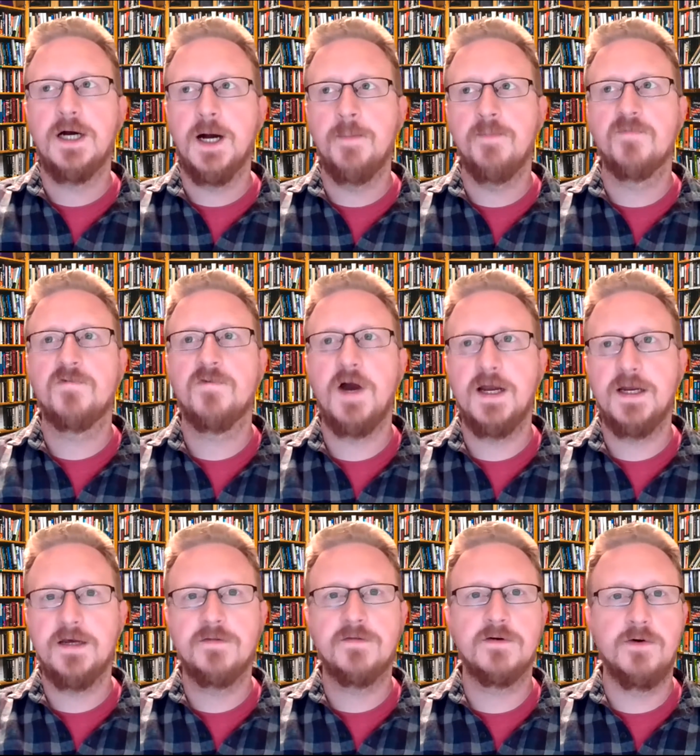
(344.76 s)

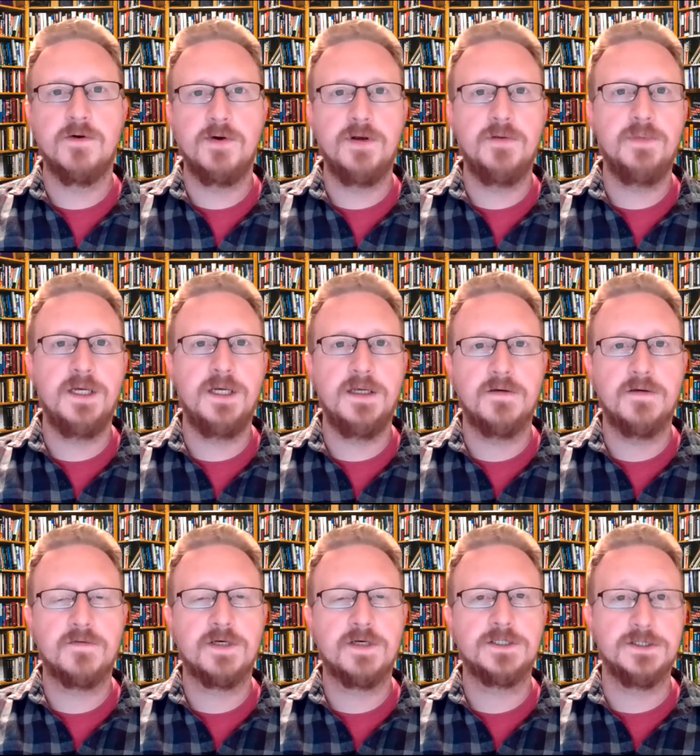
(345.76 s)
Fridays are going to be
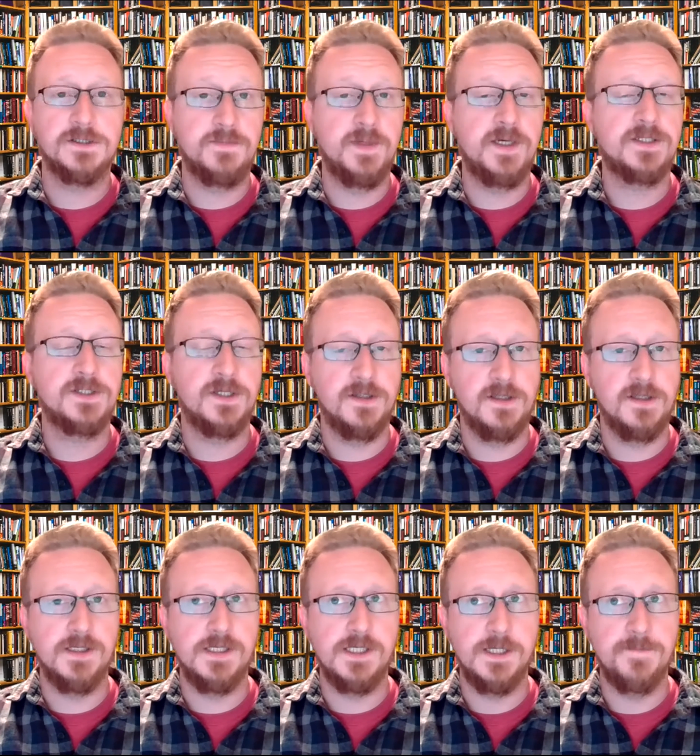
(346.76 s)
discussions based on
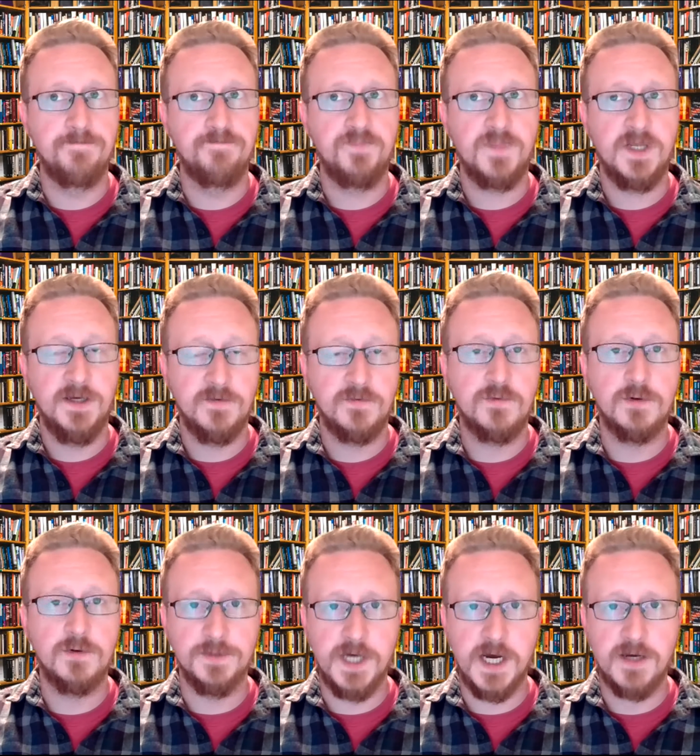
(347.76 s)
the
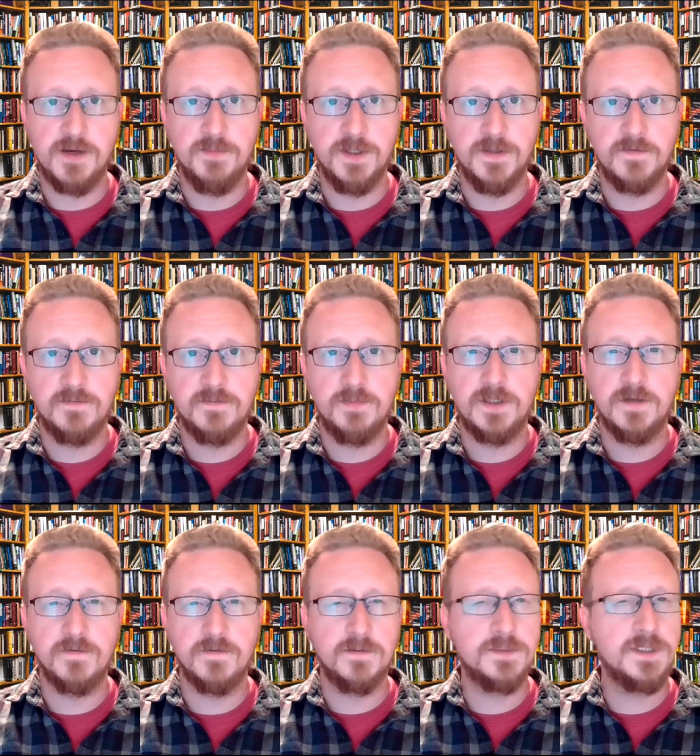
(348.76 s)
historical documents,
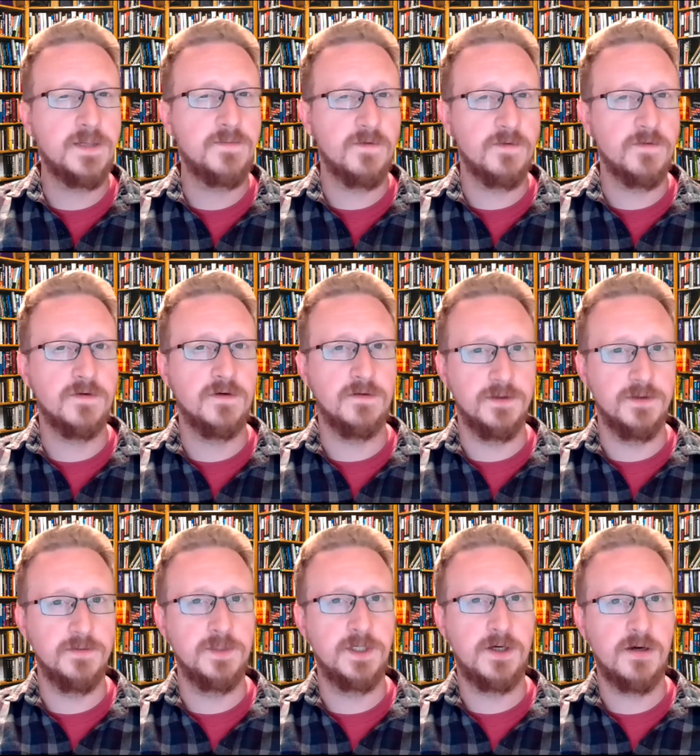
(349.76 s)
because sometimes those are a little
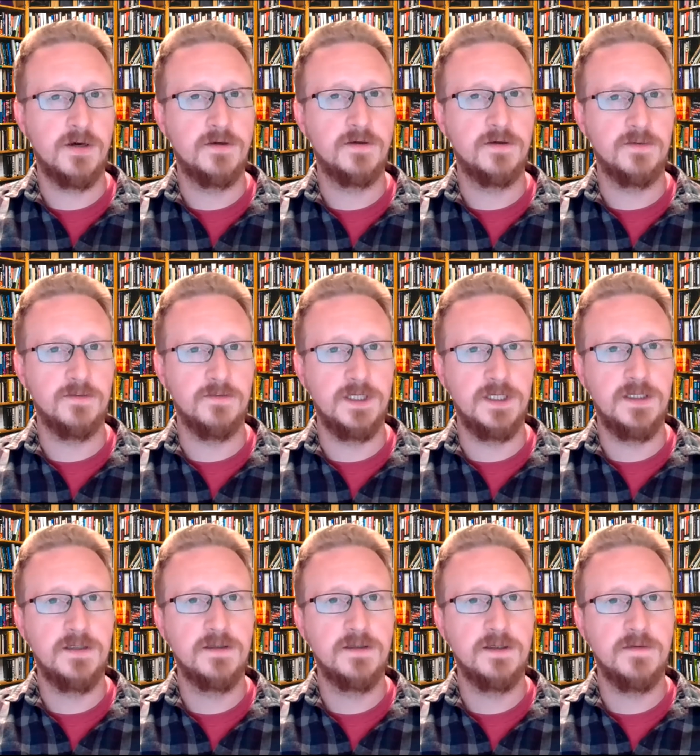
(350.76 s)
bit harder to read
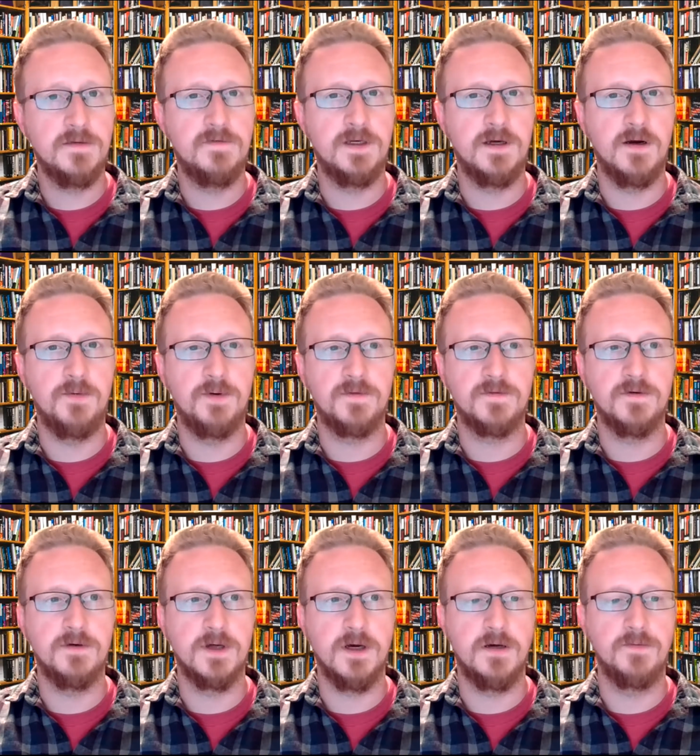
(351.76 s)
and figure out what's
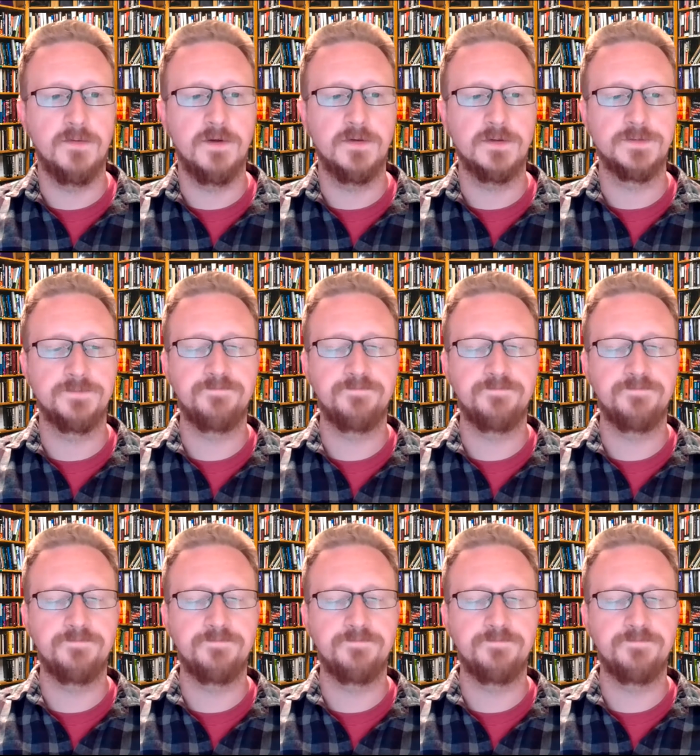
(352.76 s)
going on with those.